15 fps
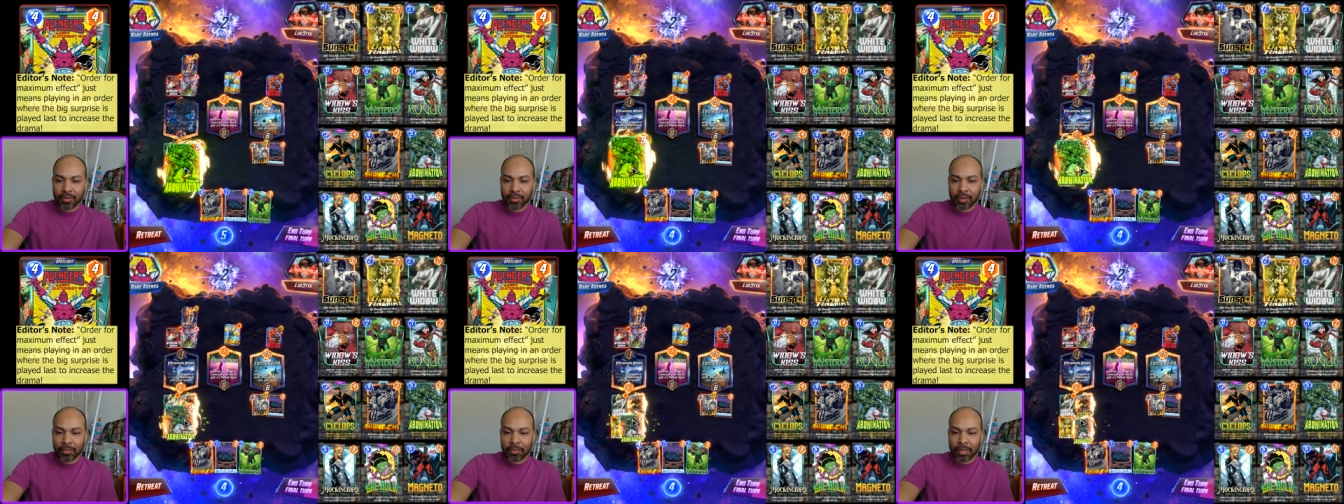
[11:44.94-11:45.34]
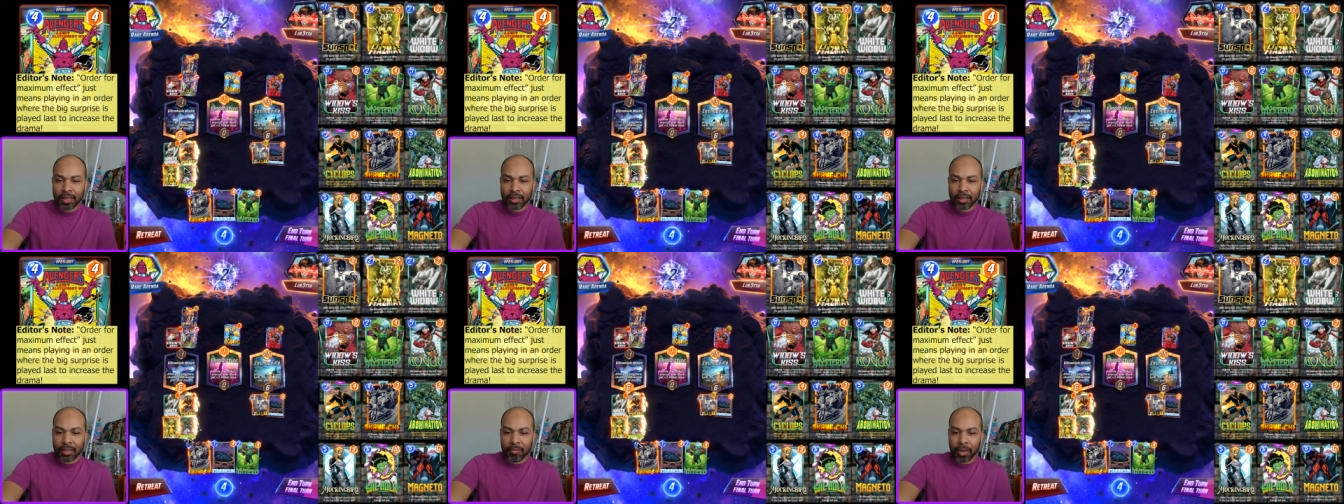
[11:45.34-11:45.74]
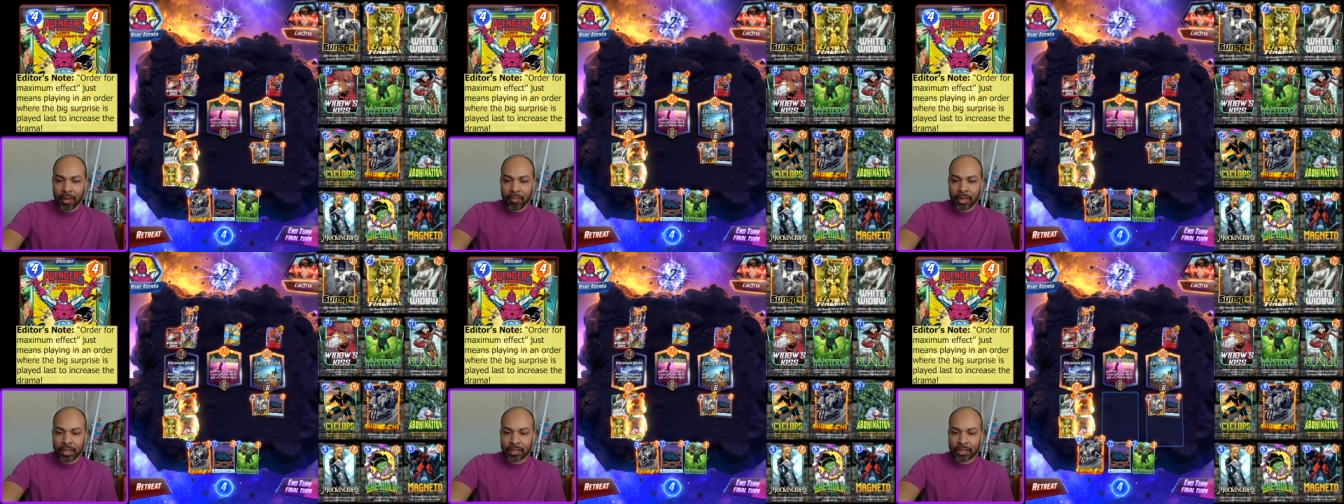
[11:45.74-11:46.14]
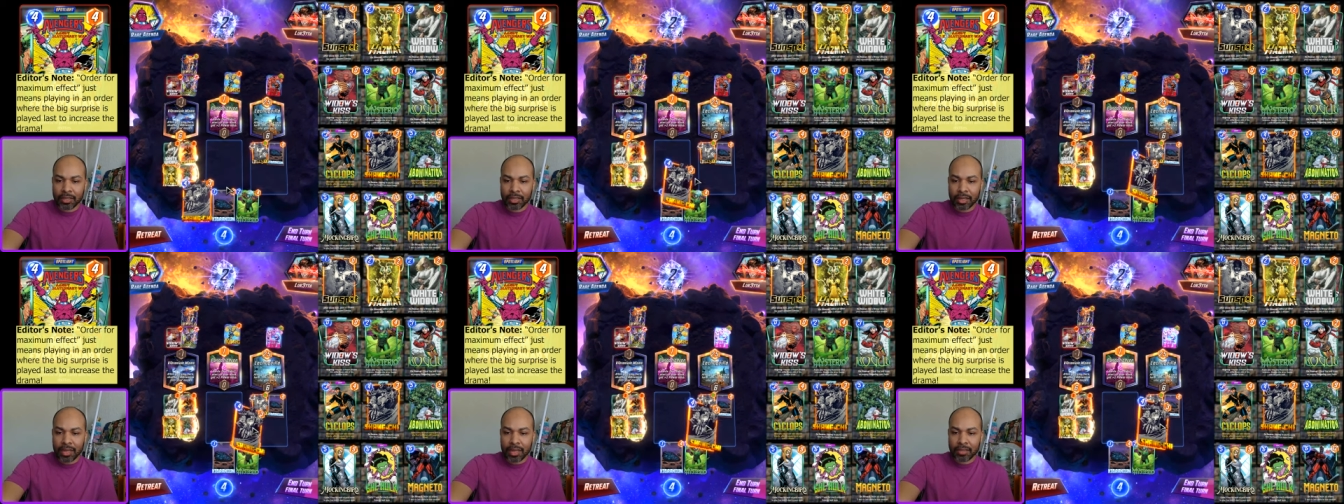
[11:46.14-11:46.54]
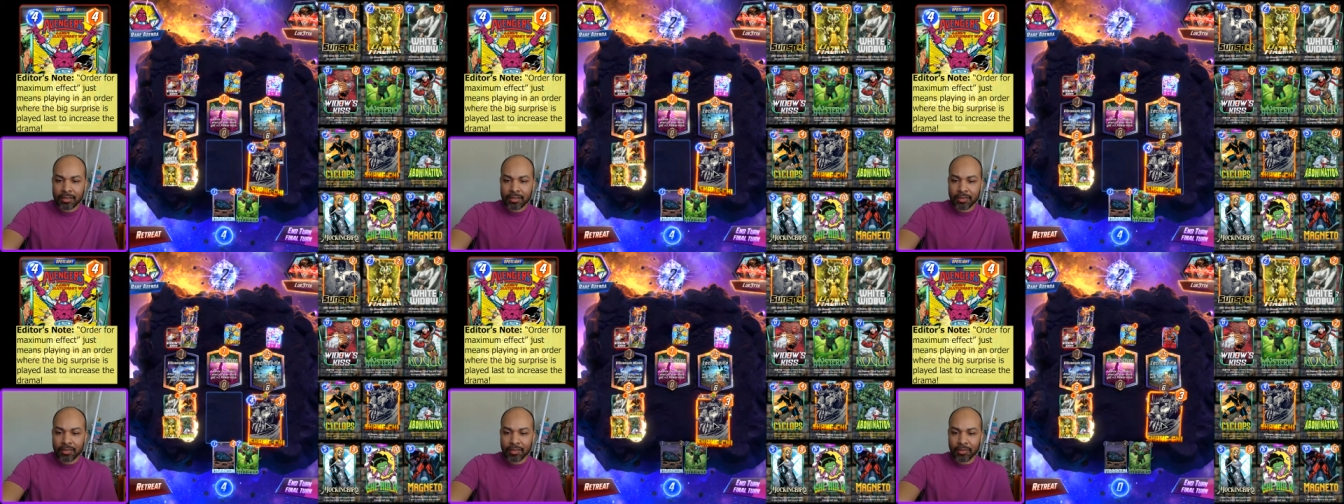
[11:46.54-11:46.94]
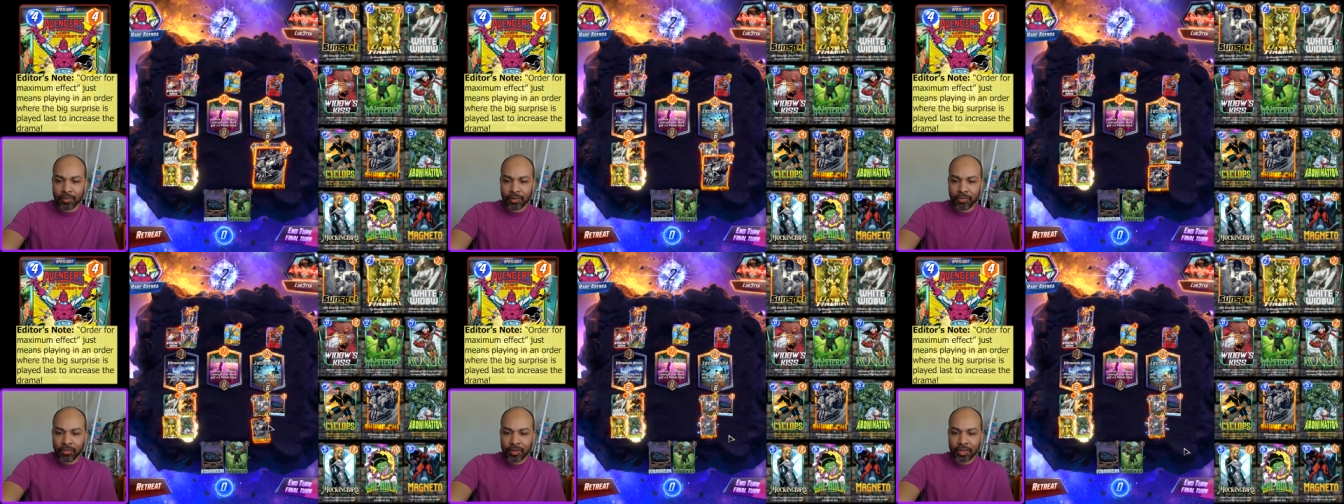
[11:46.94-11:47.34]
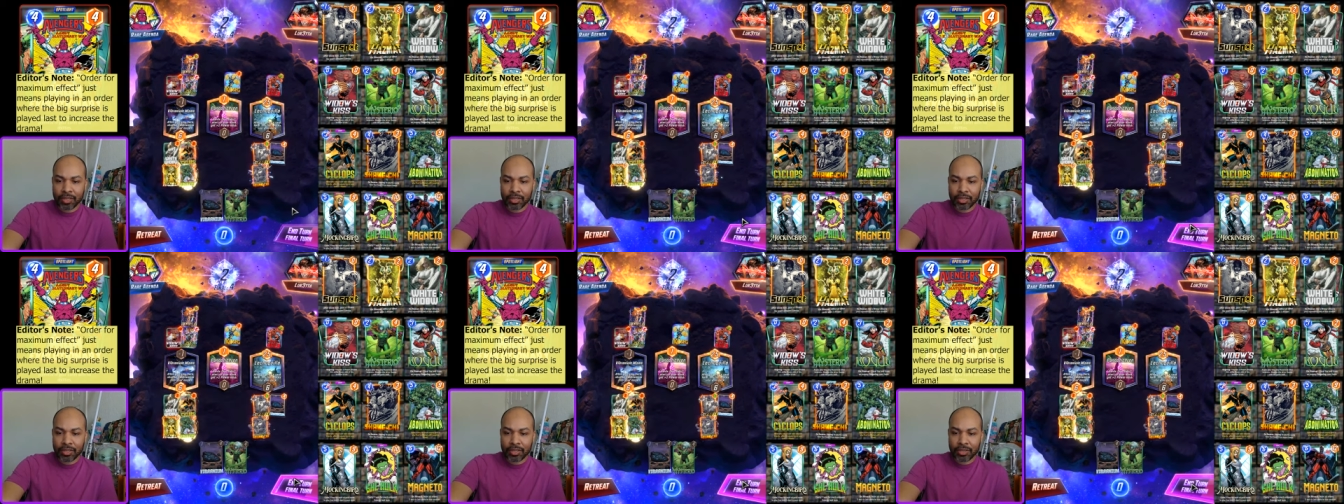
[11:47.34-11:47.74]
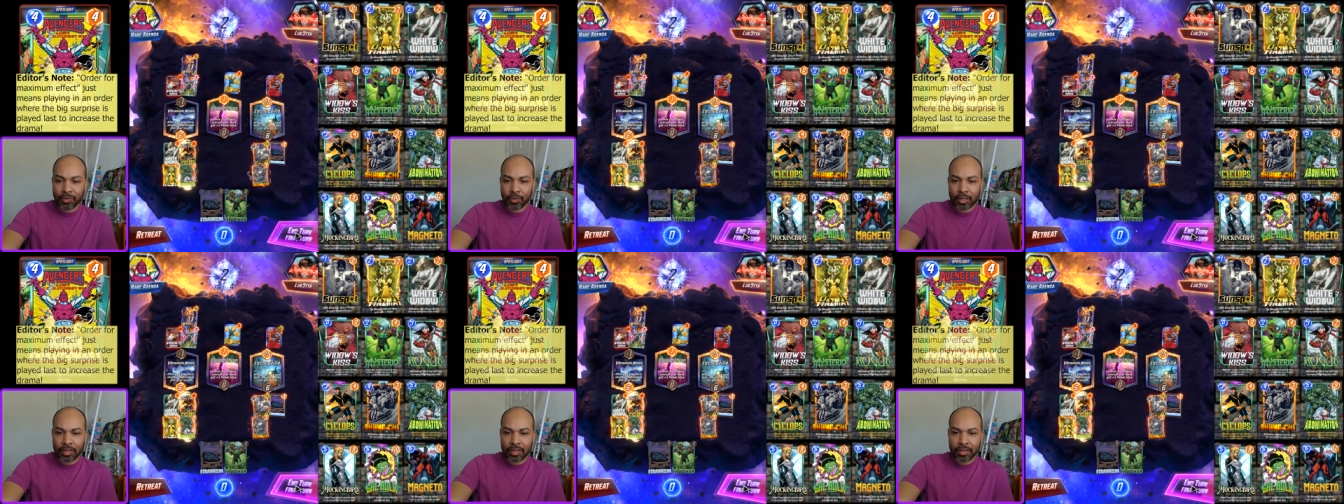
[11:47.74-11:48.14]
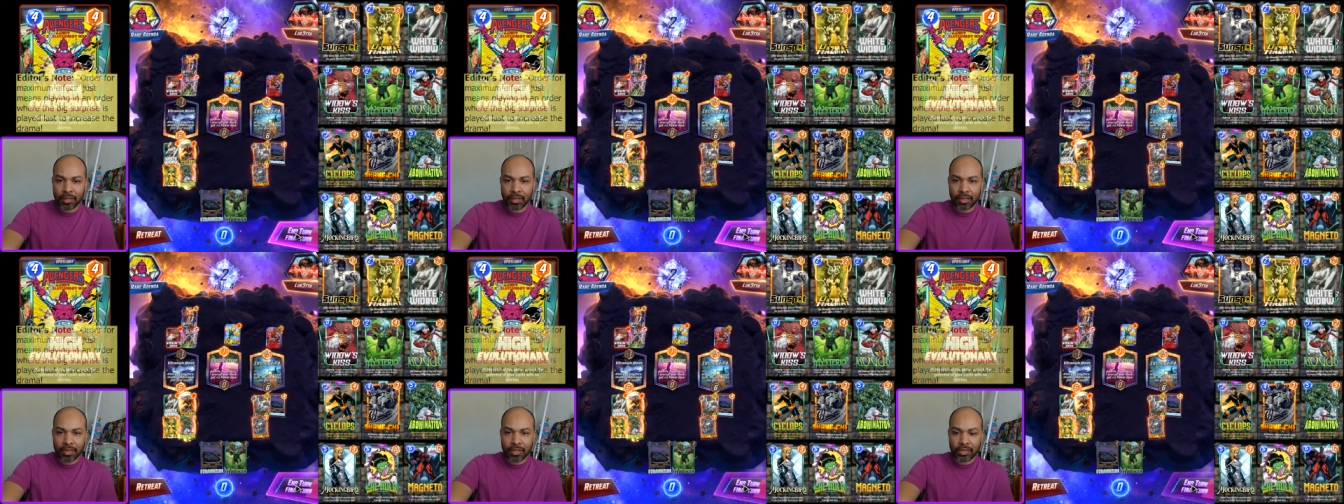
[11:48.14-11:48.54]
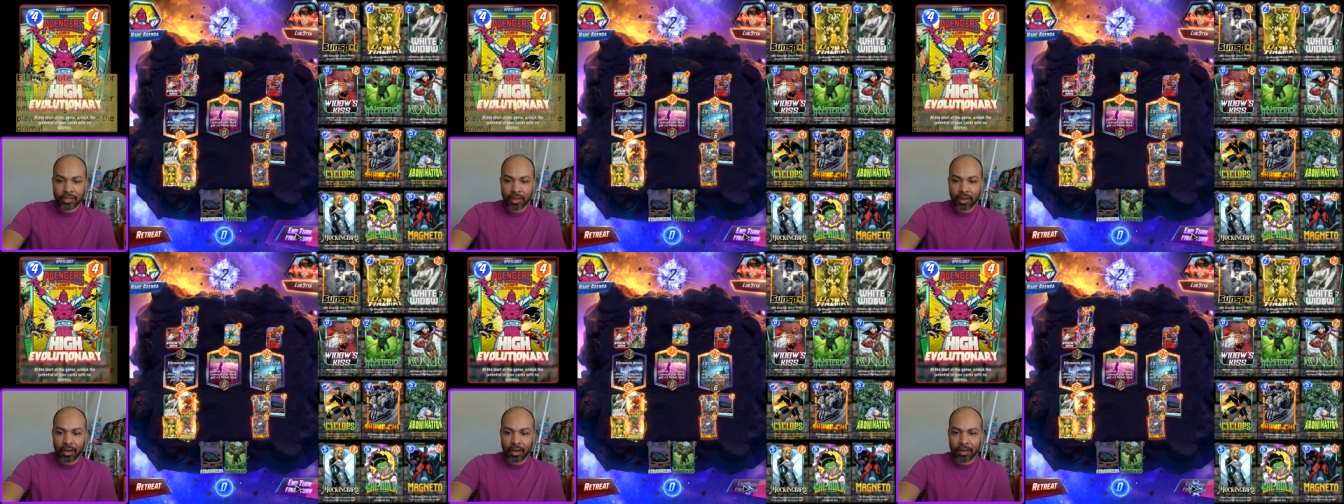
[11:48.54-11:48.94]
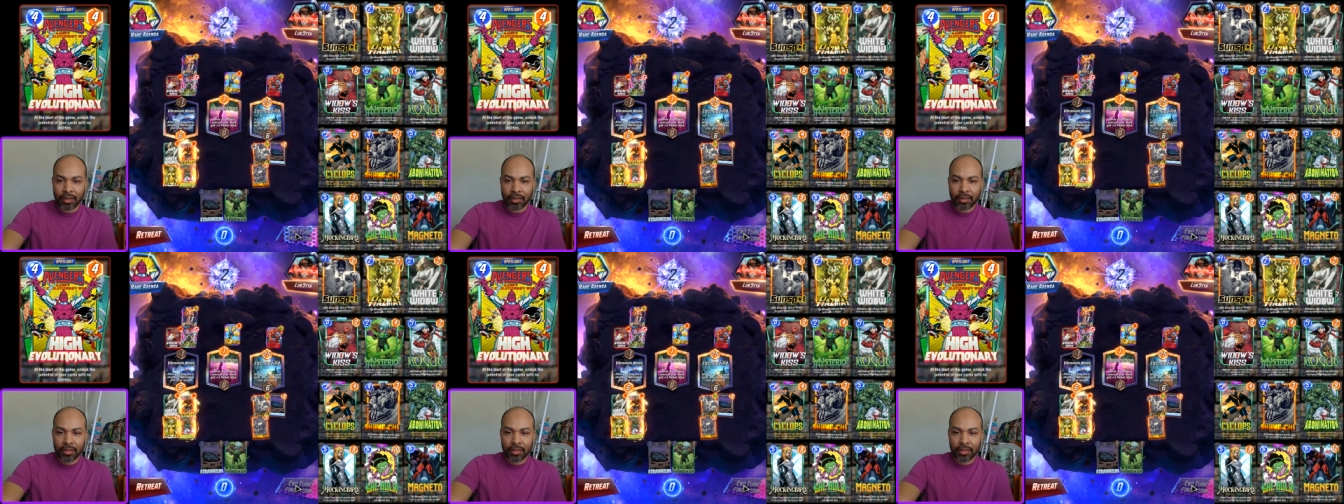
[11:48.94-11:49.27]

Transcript: We play the Abomination next, and then we finish with the Shang.